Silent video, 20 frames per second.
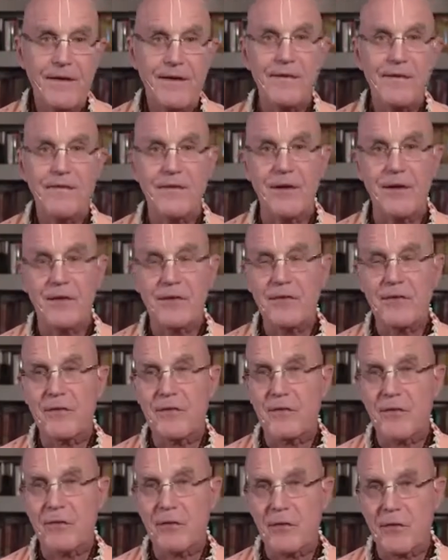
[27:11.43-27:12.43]
since
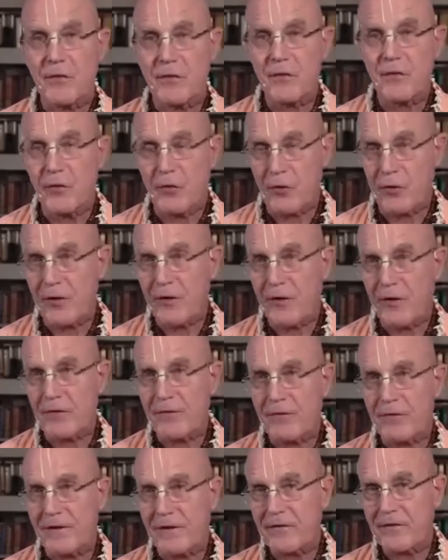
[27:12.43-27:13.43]
Durga
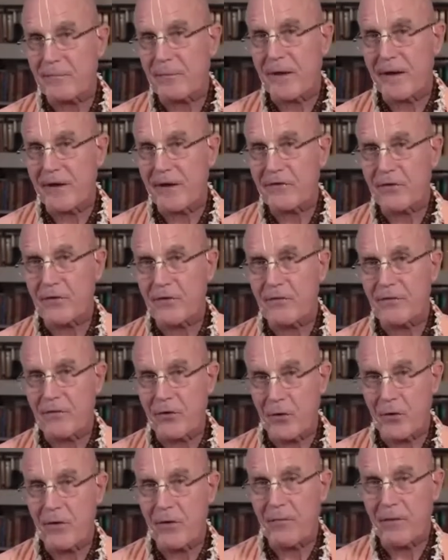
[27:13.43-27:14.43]
is an expansion of
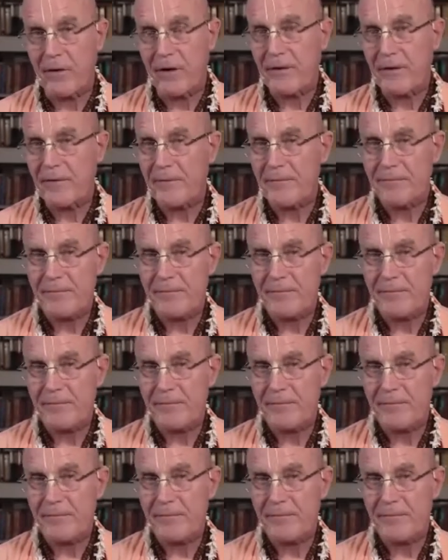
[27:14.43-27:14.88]
Yogamaya,